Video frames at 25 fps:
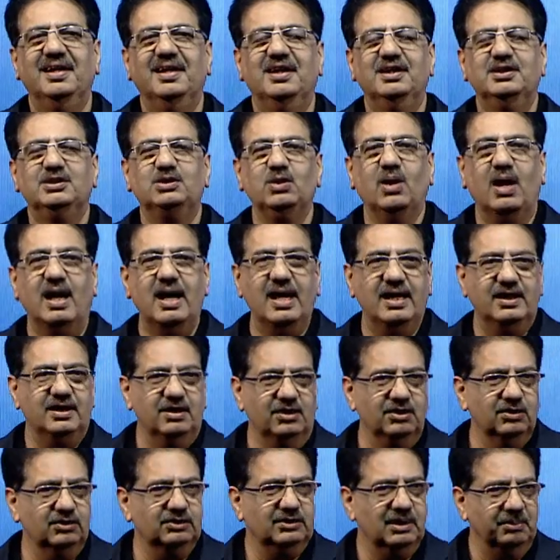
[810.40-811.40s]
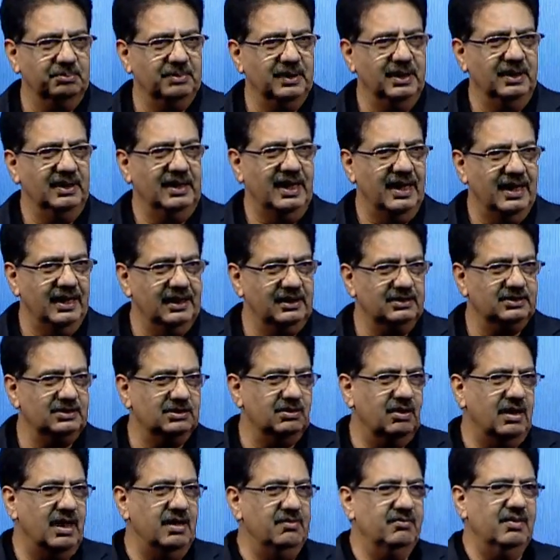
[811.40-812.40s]
So I had to do something else.
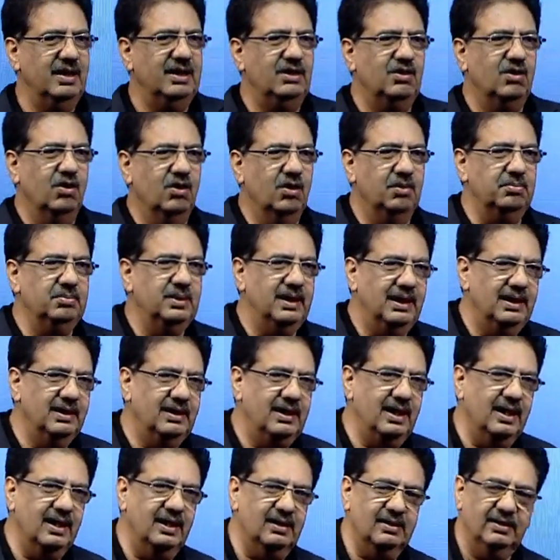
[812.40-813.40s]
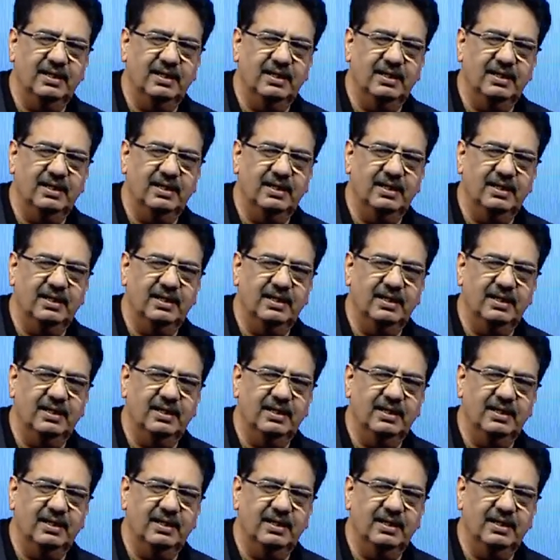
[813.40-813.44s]
So I went home, didn't tell.